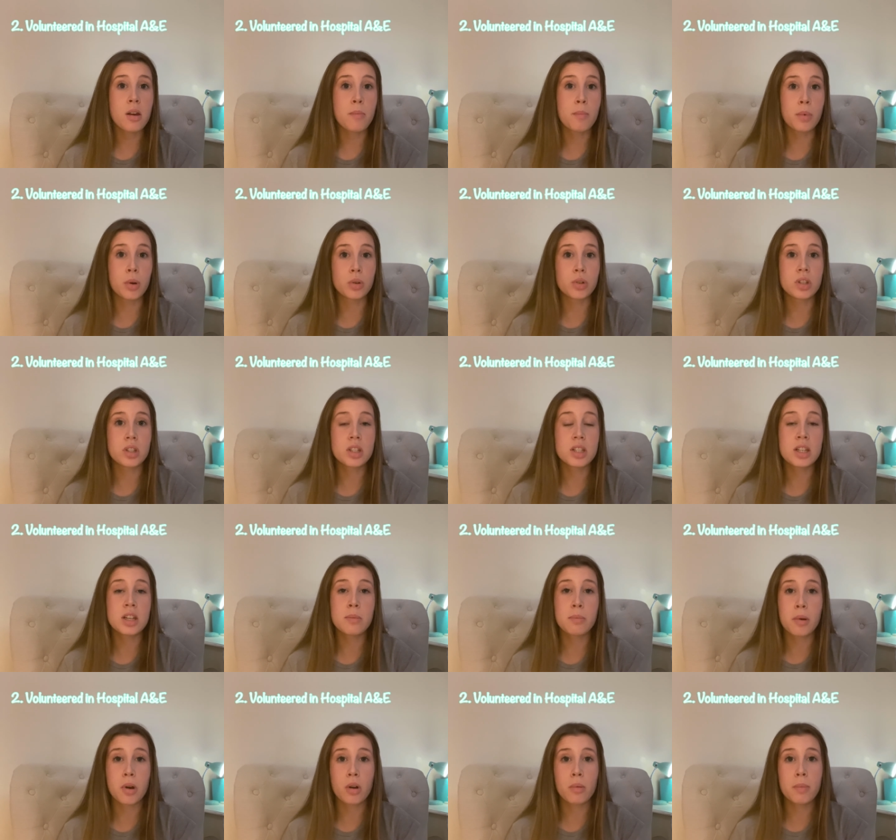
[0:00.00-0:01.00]
emergency
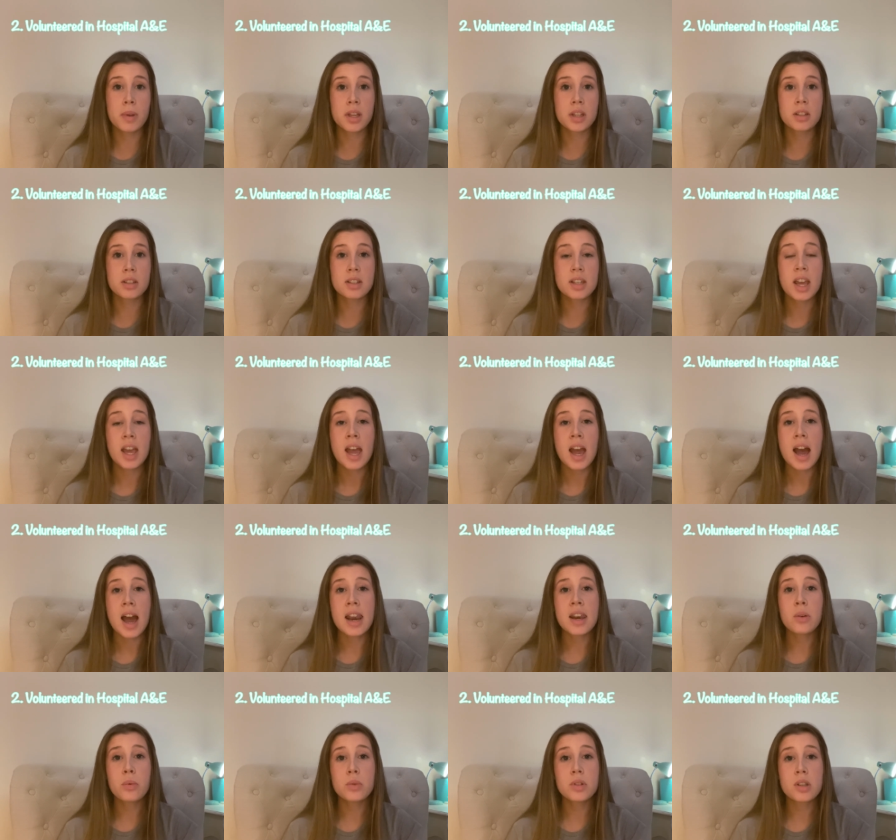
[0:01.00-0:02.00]
department, and
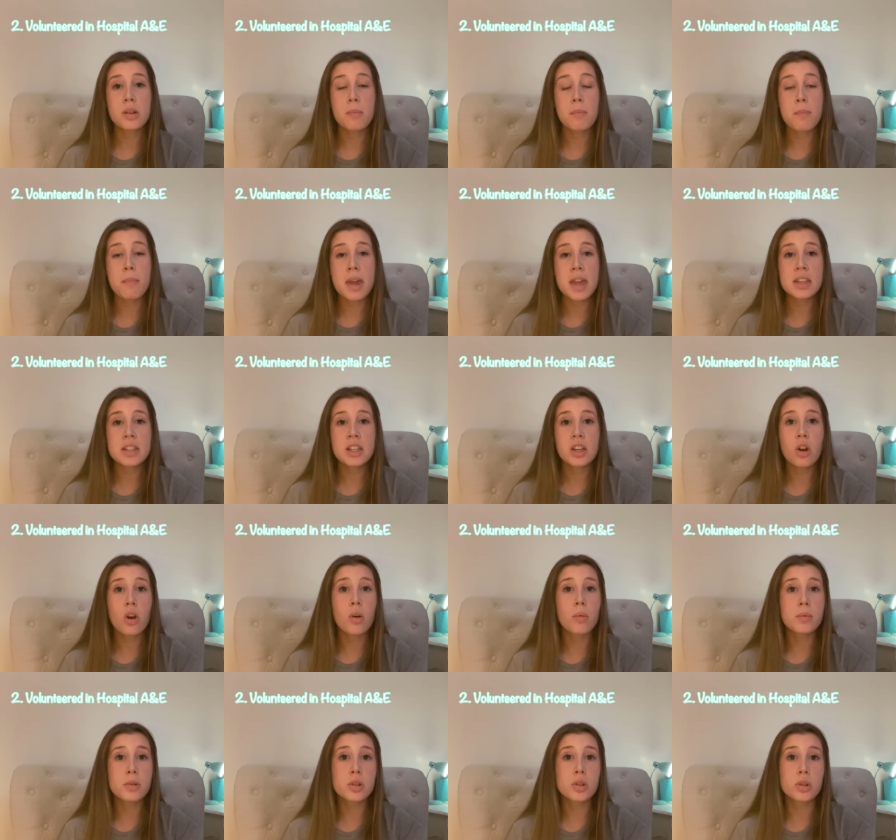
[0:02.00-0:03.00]
it was an amazing
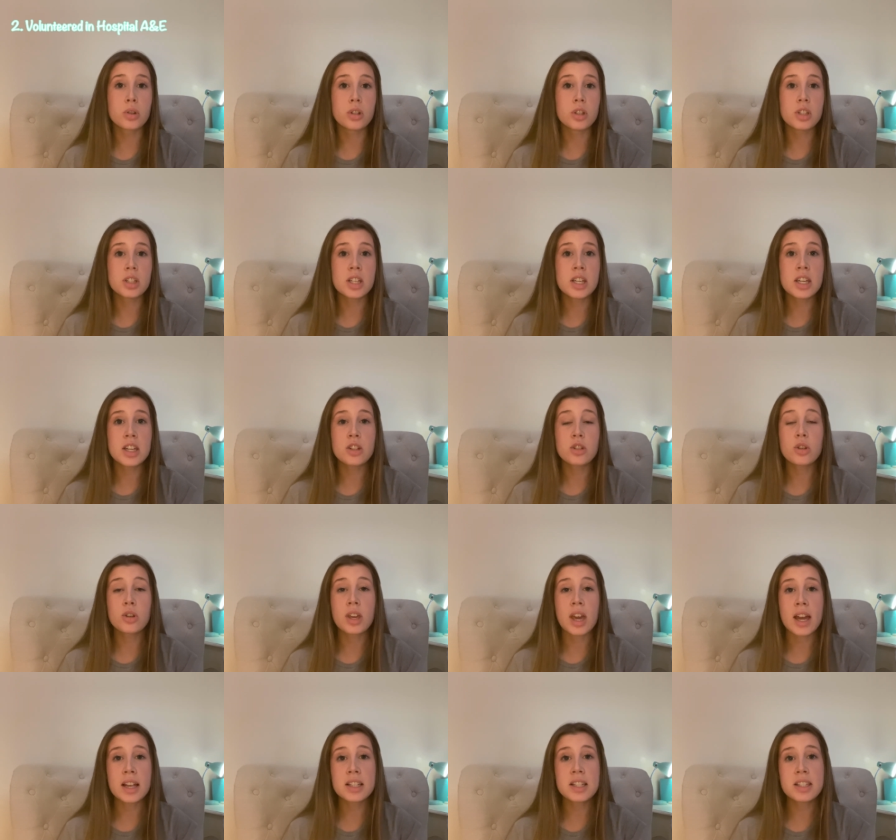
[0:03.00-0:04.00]
opportunity to
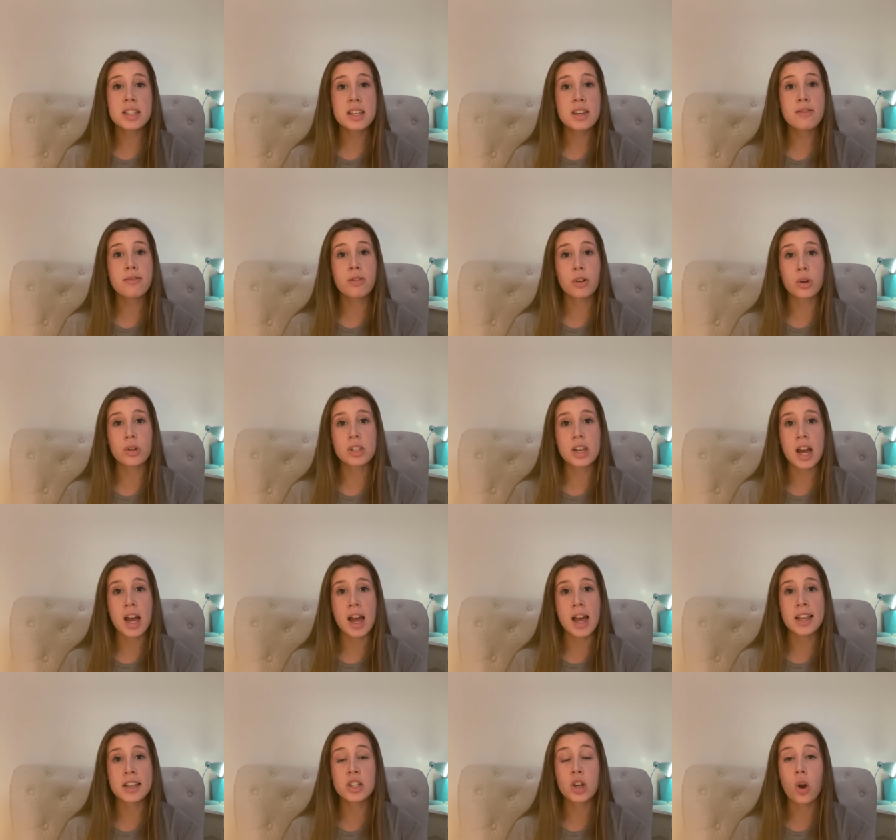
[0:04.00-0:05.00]
get to see
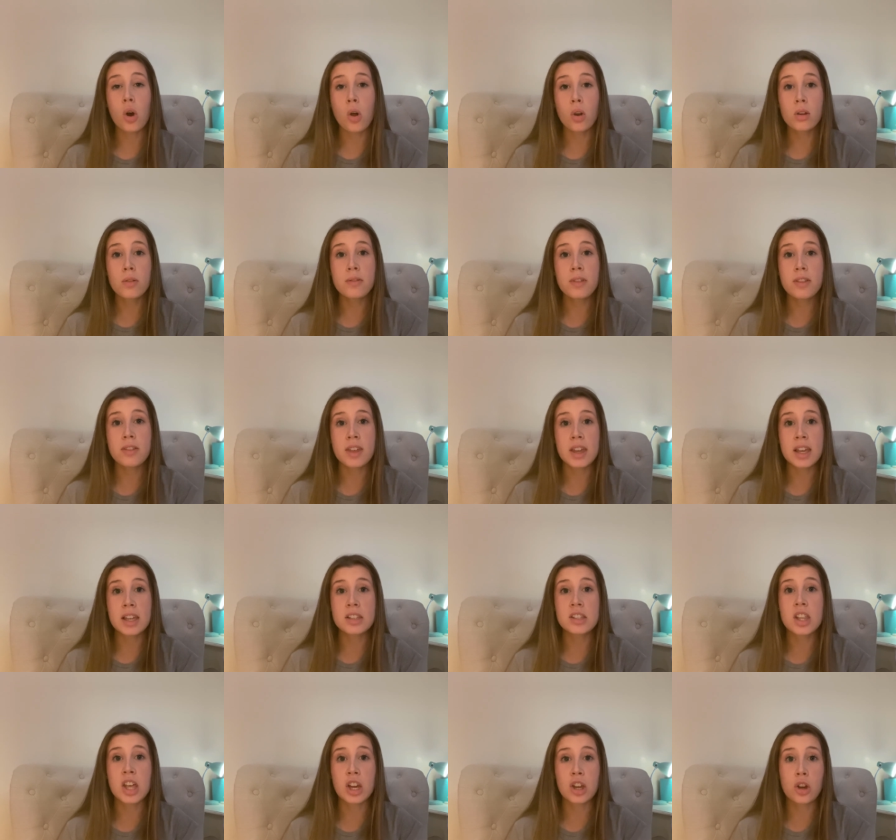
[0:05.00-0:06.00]
firsthand all of the things
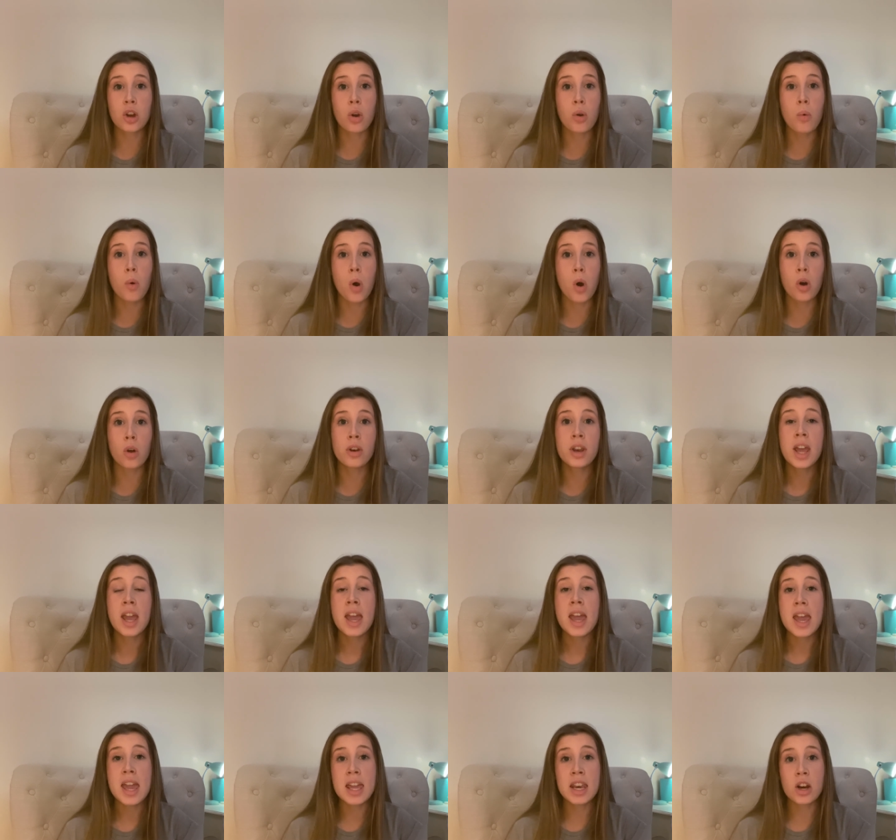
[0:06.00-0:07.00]
that go on
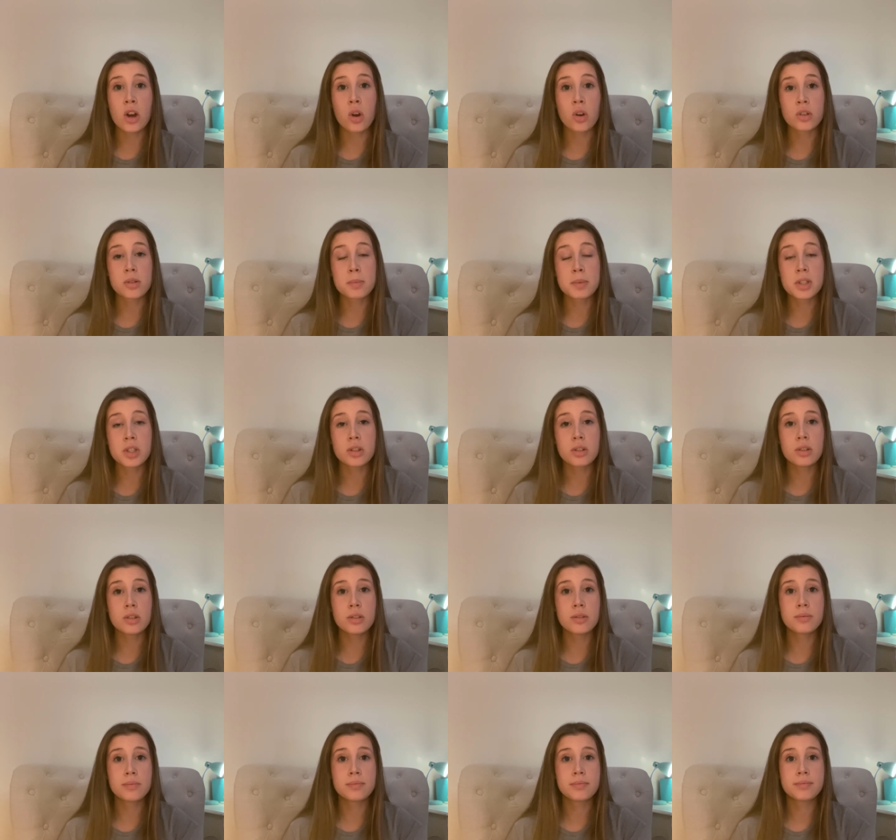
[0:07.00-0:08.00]
in a hospital.
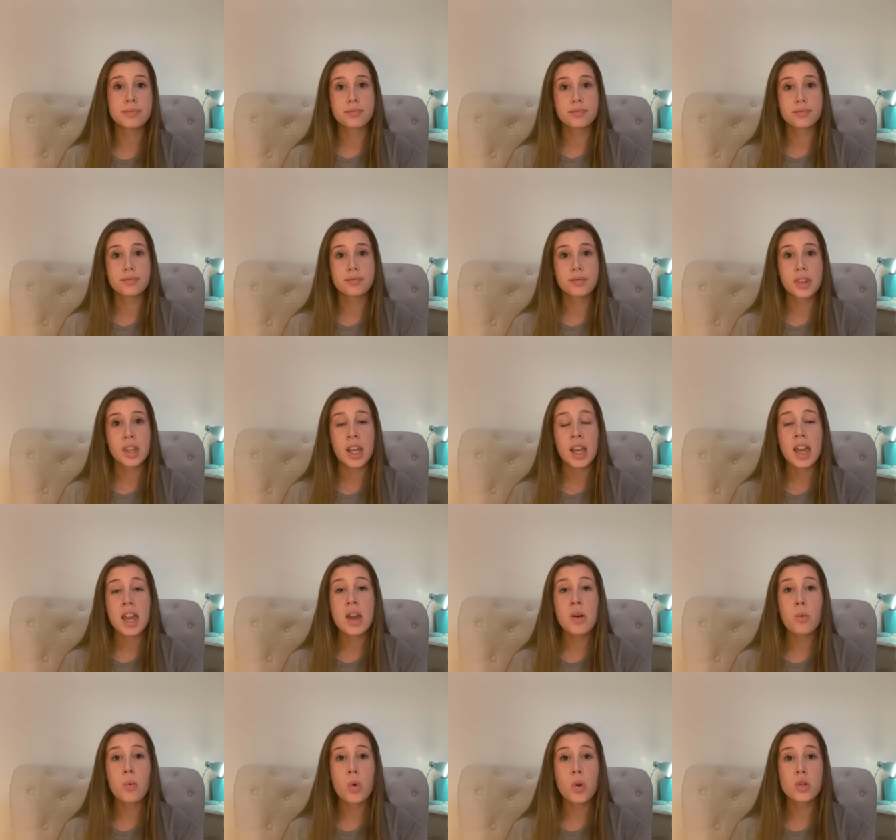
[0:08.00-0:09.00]
It
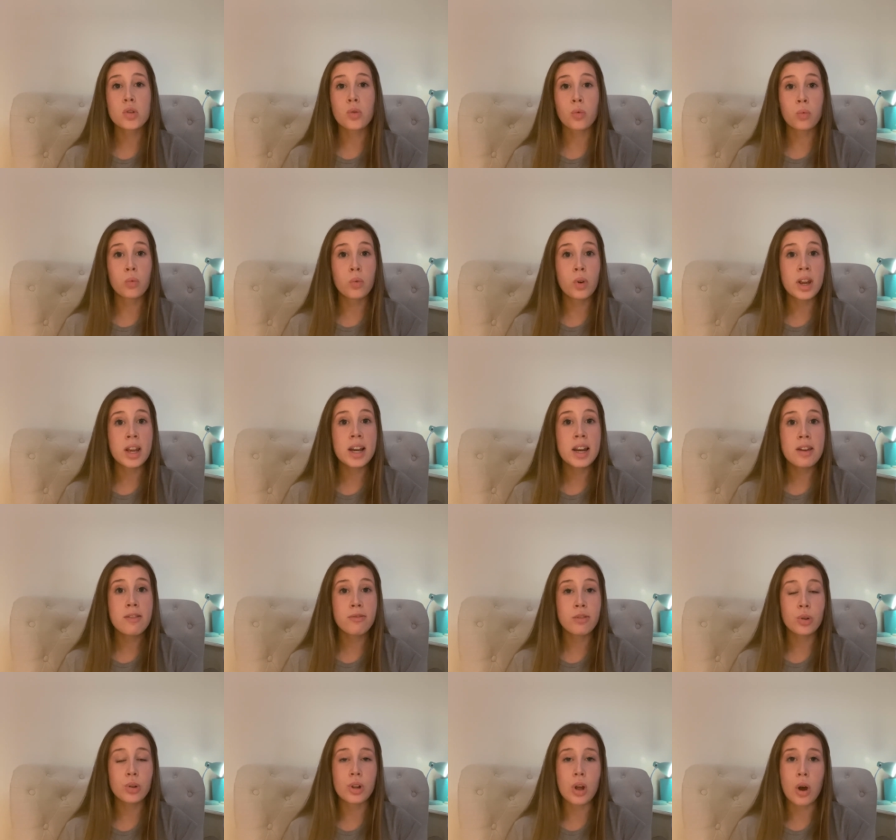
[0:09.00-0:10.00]
was really
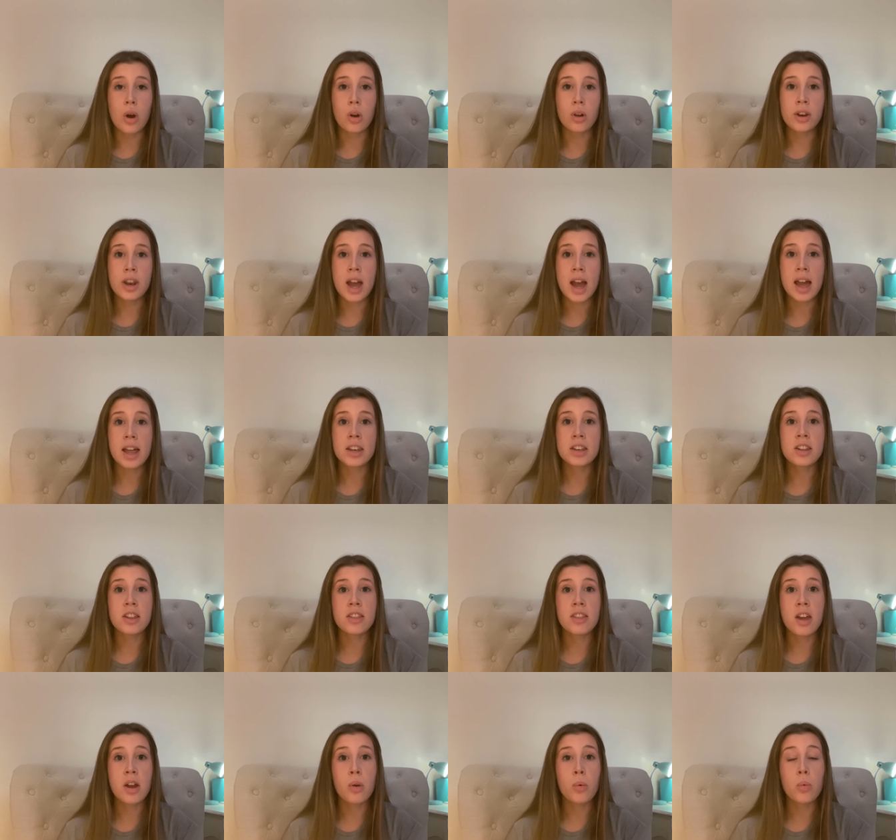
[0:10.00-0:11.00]
full on, and
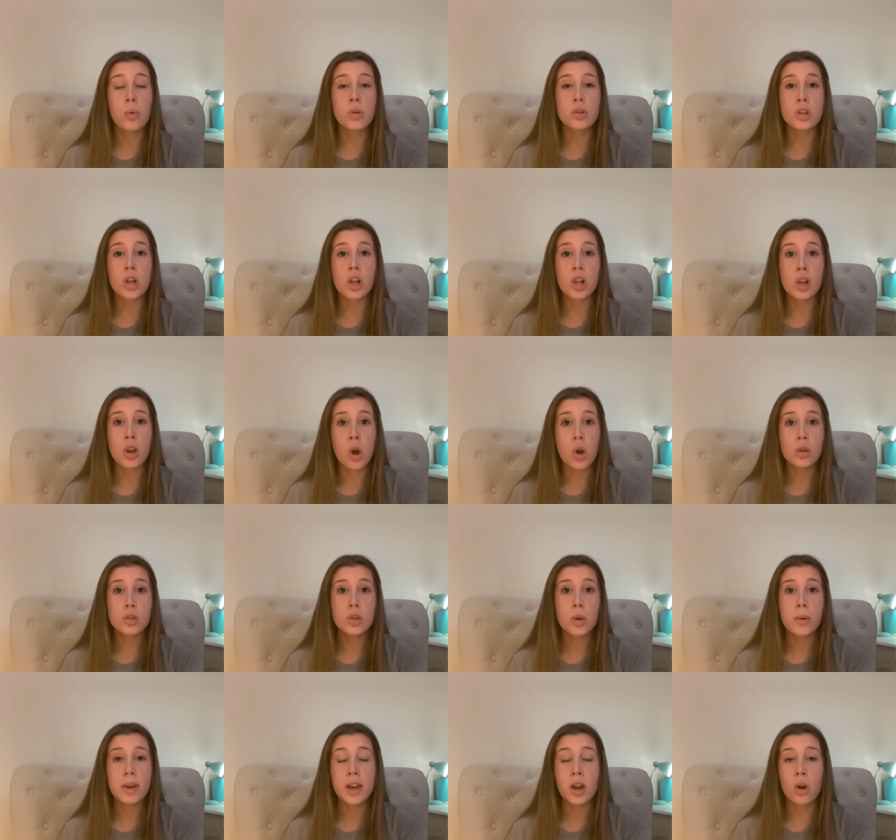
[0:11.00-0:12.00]
there was a lot
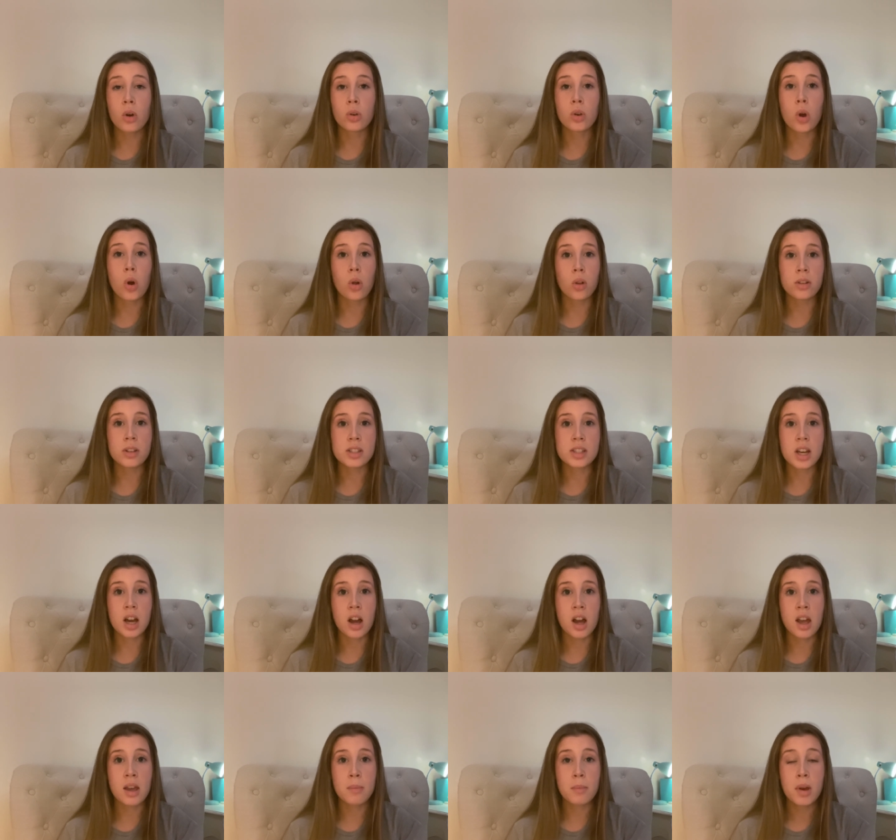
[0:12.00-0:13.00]
going on all the
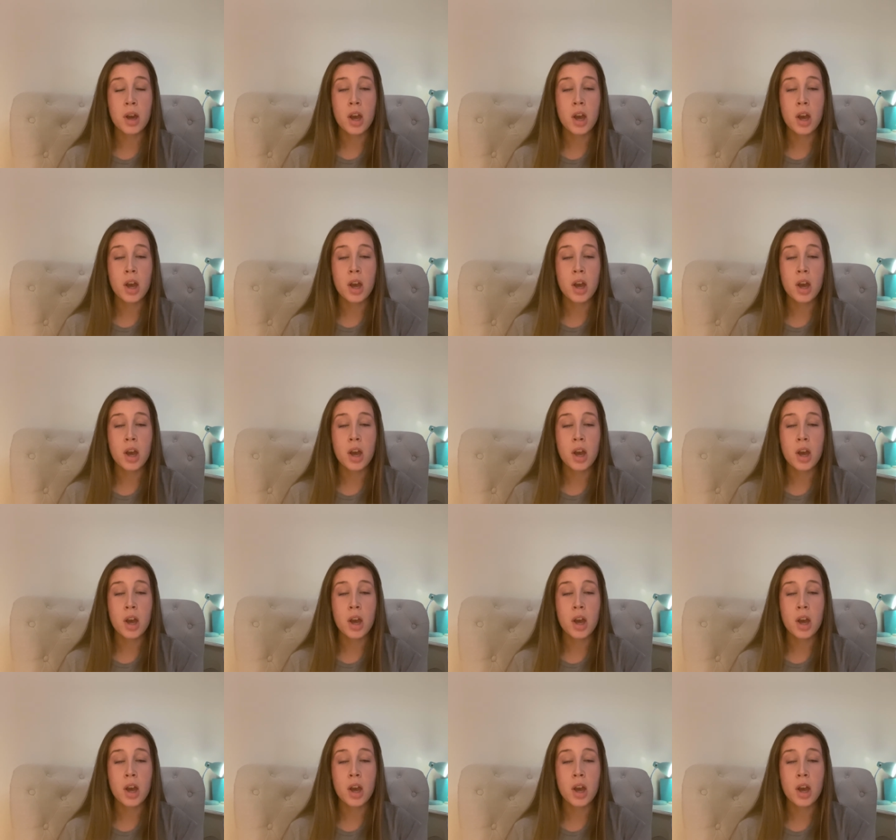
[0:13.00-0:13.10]
time,